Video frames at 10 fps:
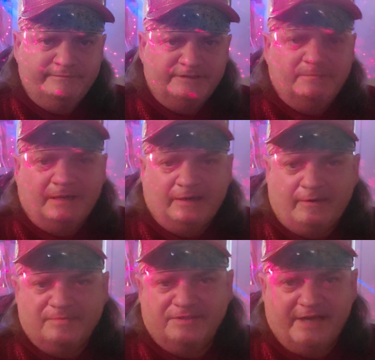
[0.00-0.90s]
symbolic
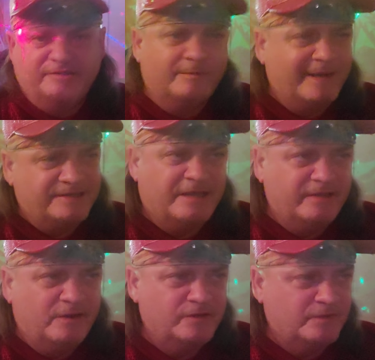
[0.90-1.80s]
representation on the
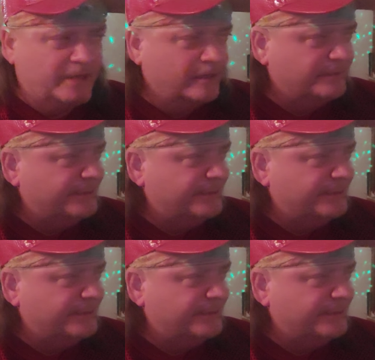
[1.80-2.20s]
backside of the US $1